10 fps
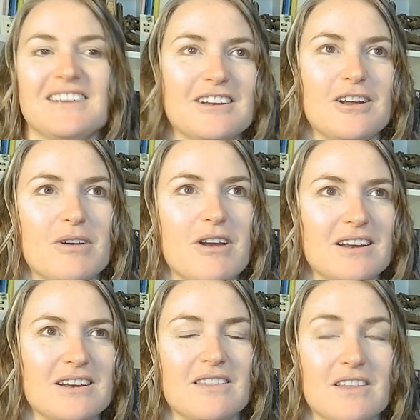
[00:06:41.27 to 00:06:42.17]
You know, we're not
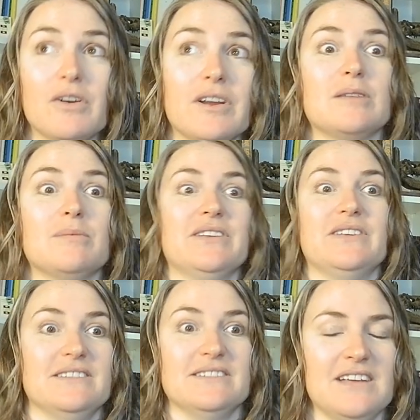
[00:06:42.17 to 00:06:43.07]
into the Christmas
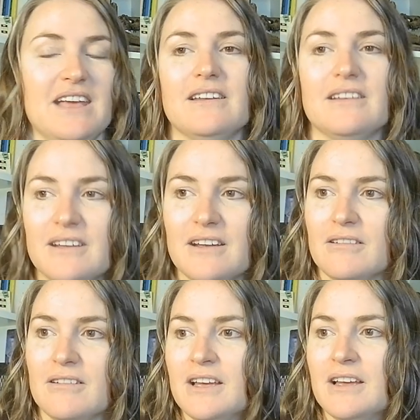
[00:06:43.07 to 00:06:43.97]
season yet. You know,
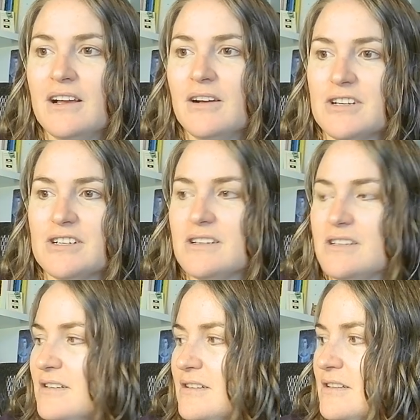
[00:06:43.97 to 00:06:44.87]
which,
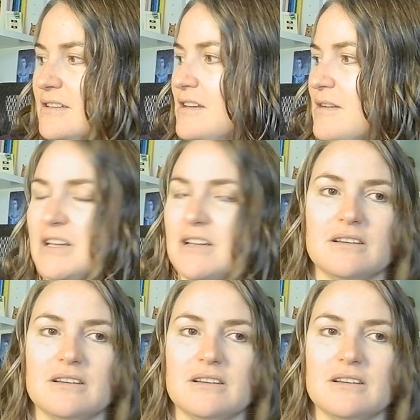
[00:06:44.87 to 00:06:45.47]
I mean.